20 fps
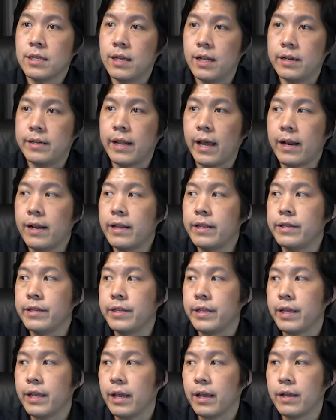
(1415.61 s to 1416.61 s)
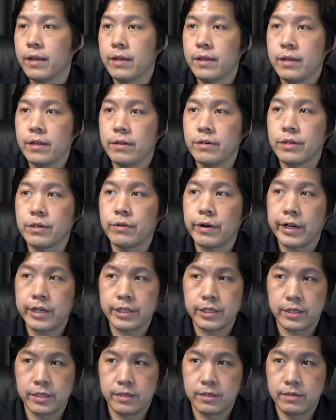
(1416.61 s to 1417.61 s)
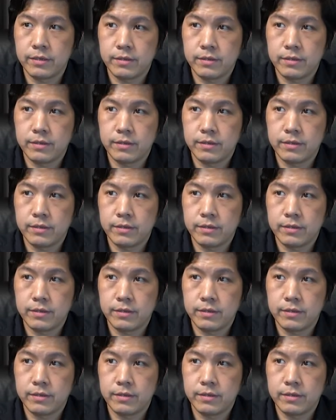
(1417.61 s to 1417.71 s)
nonlinear regression.